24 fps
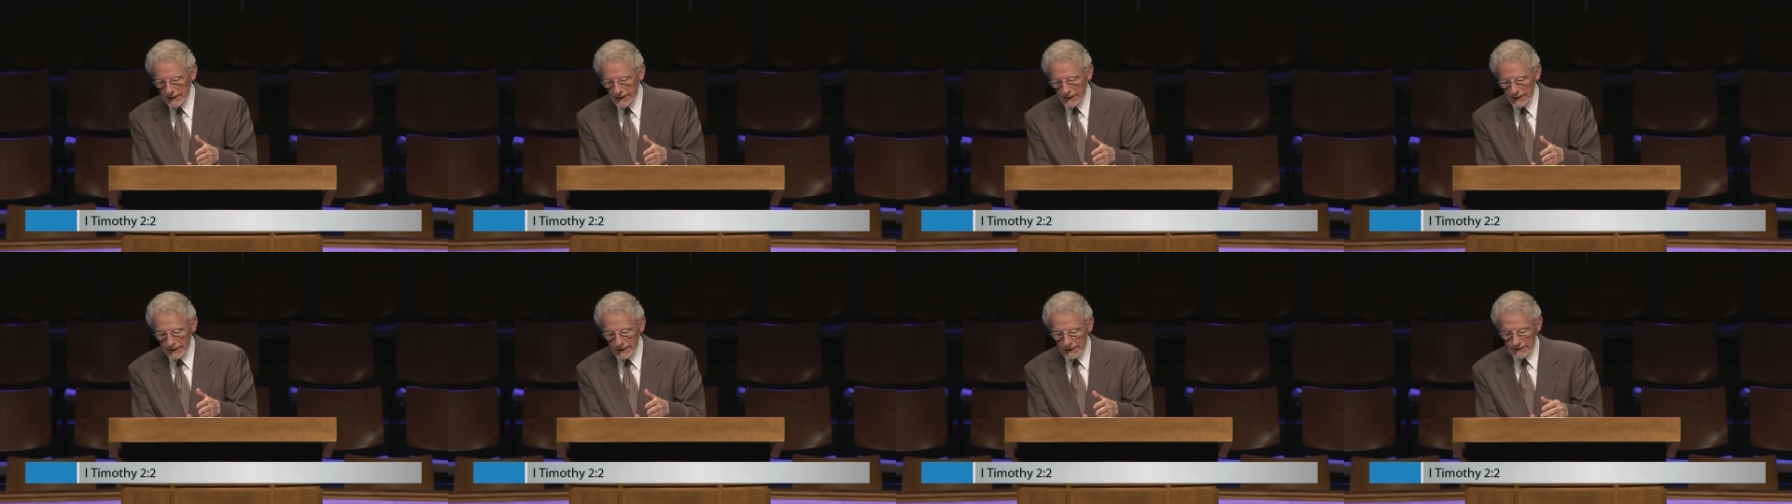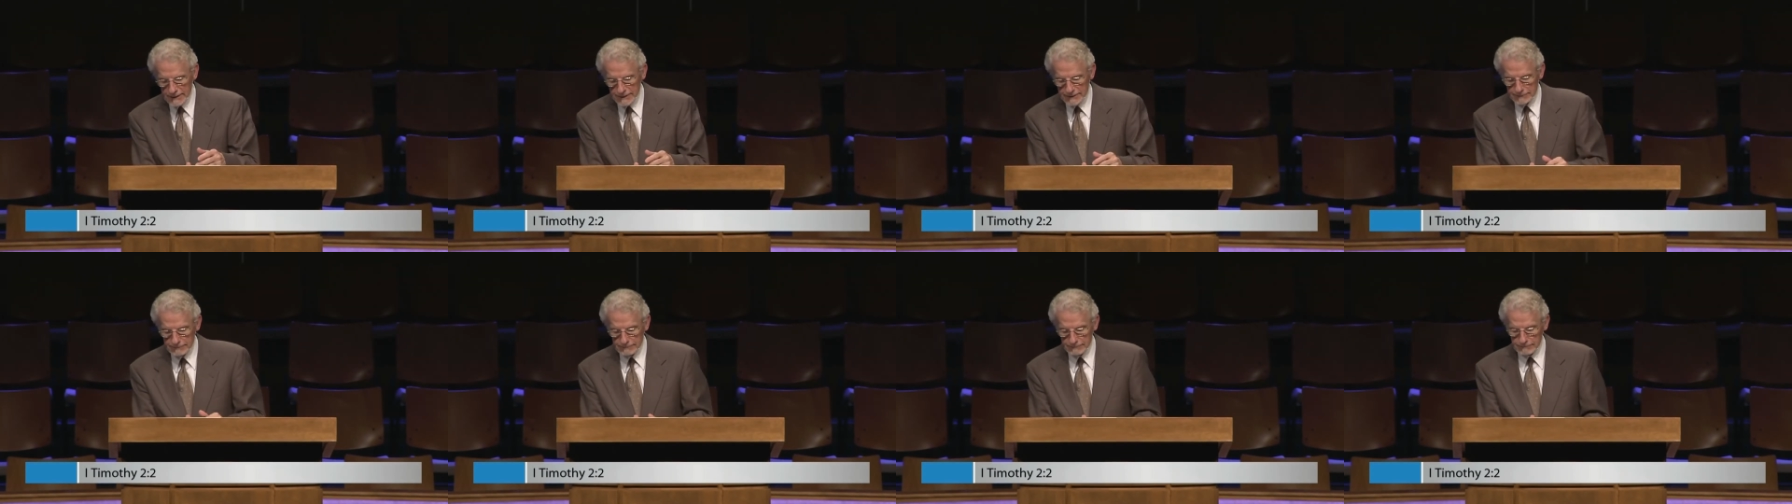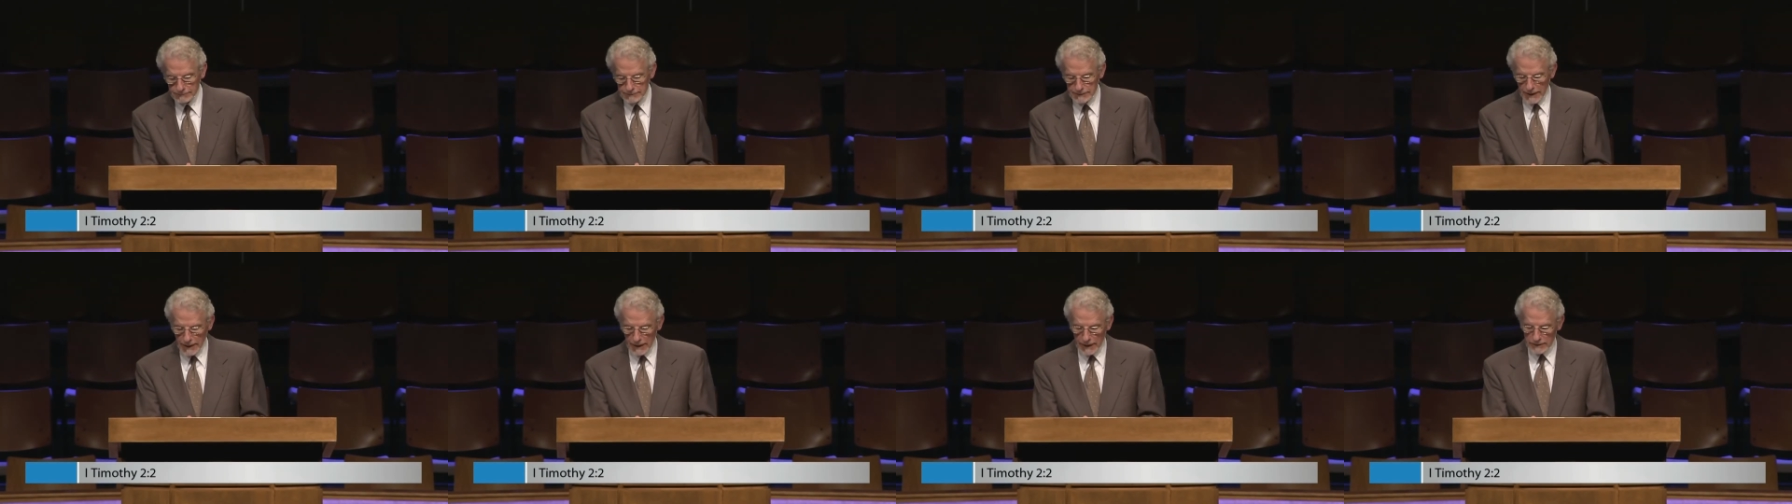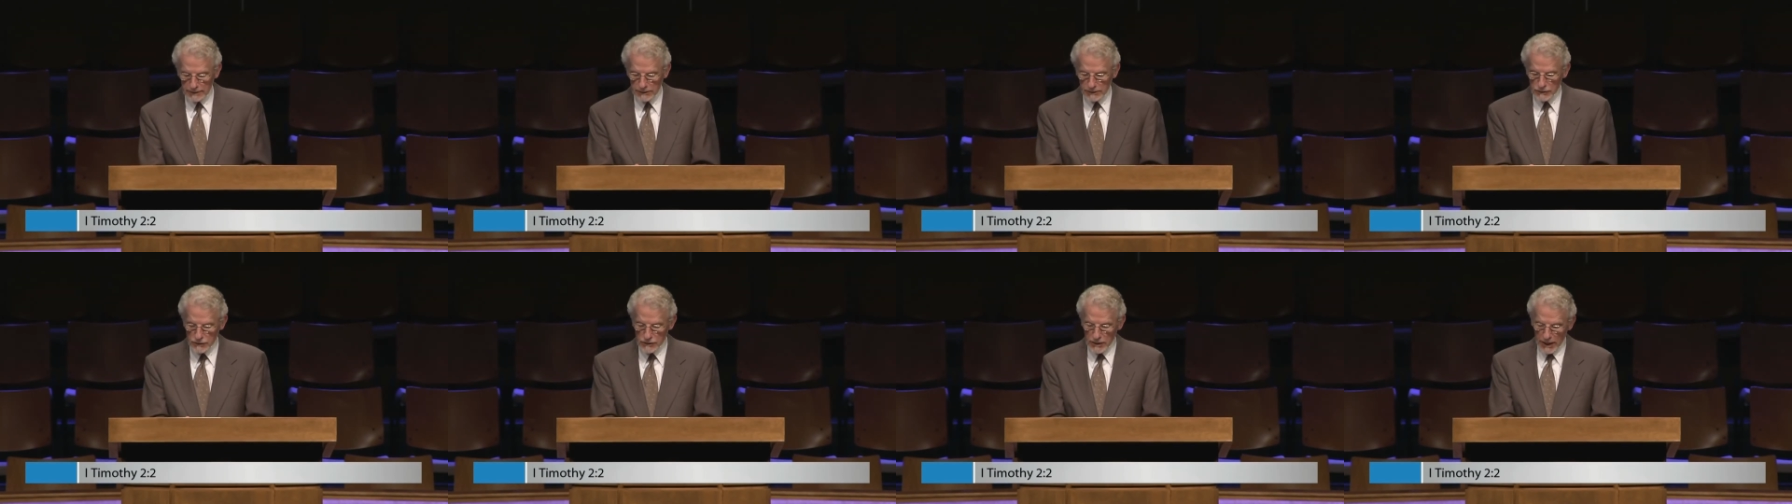Uh, down
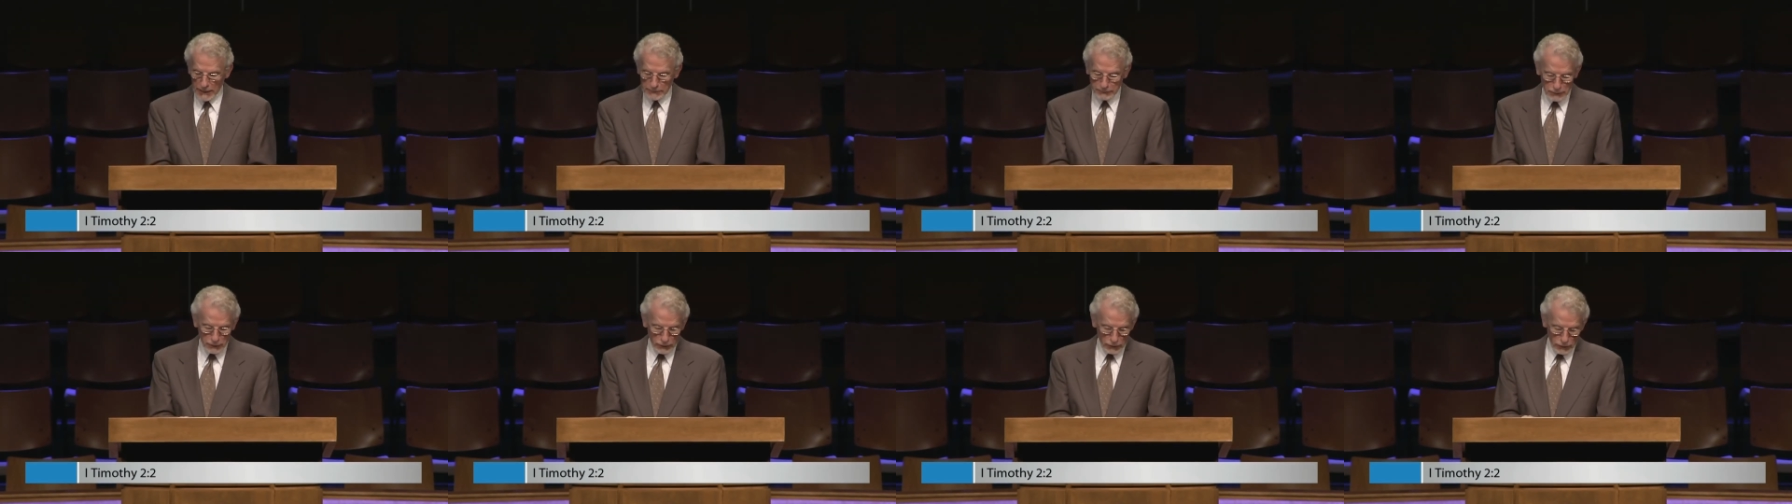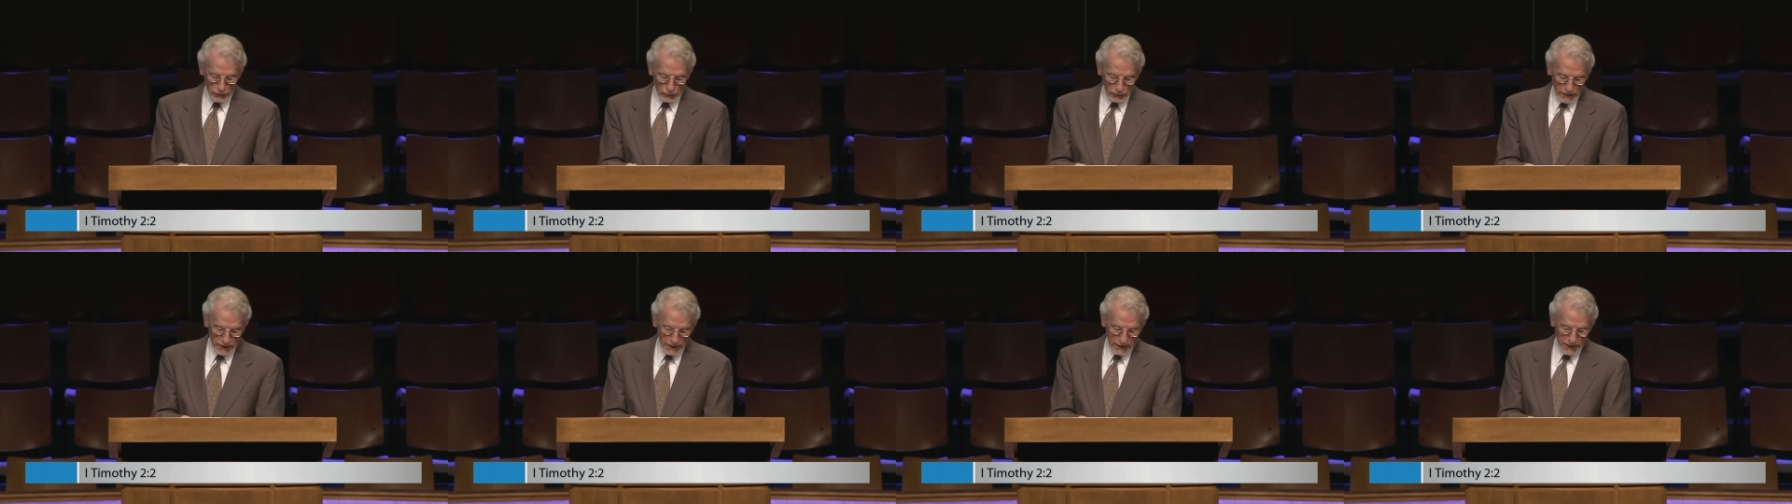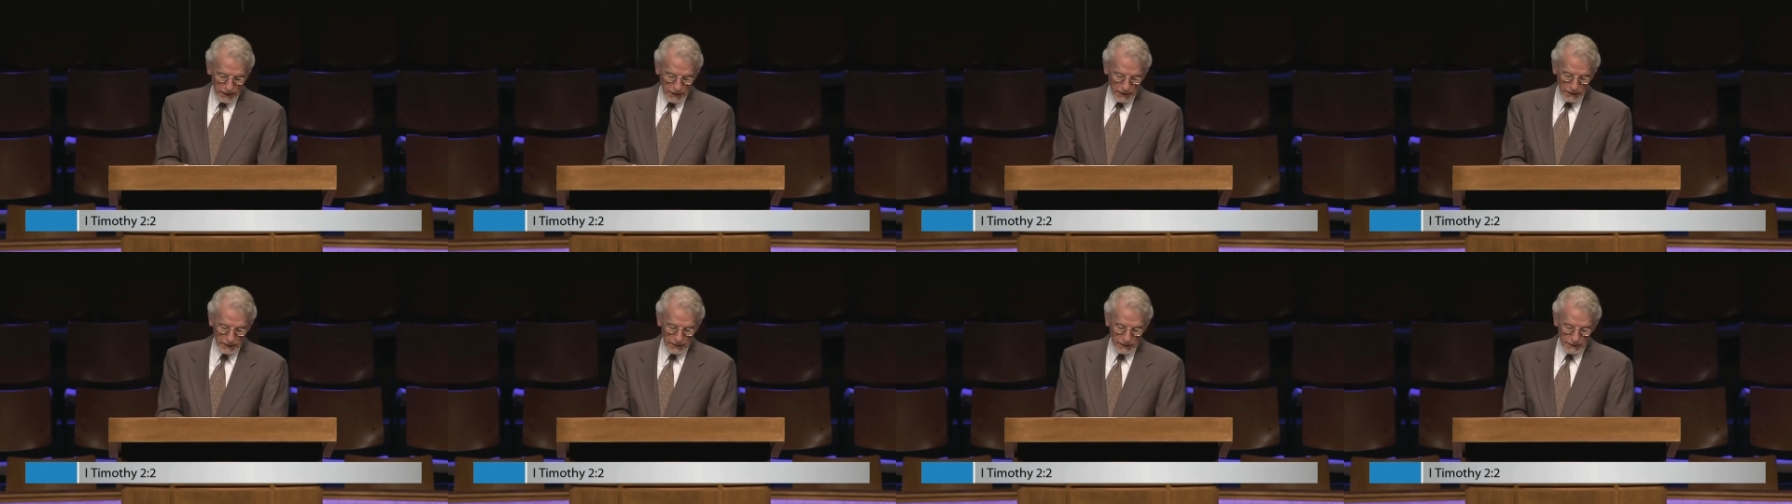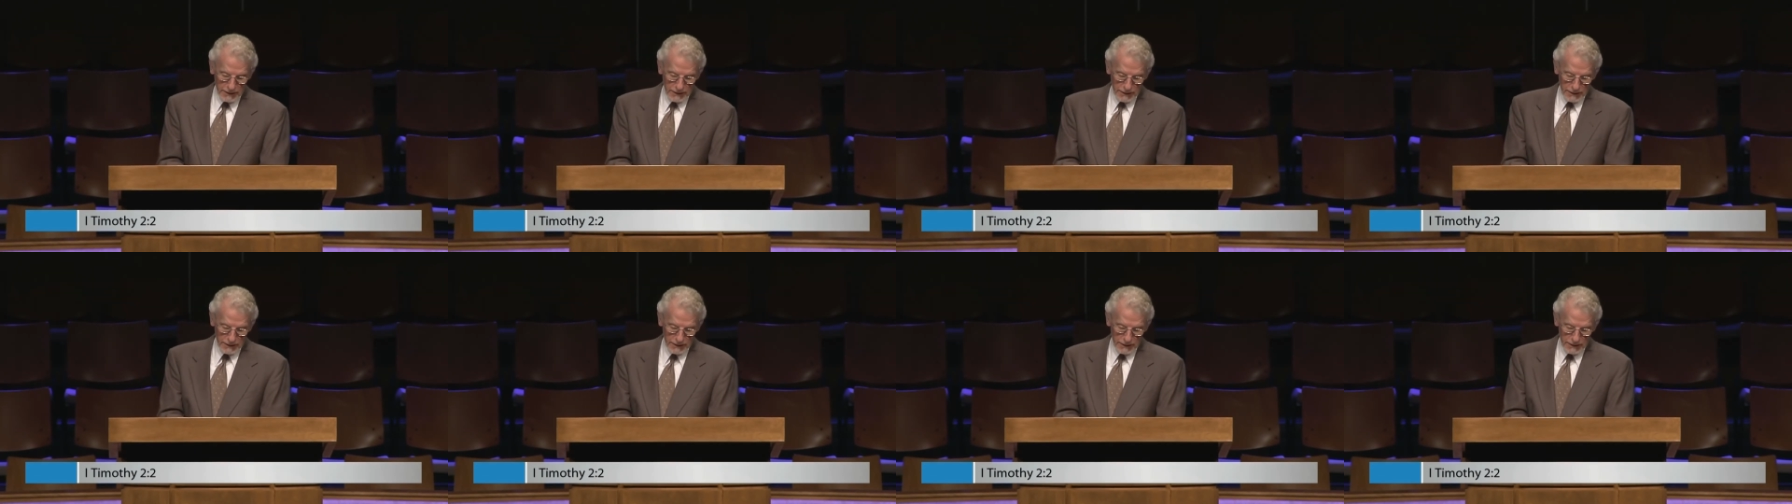in chapter 3,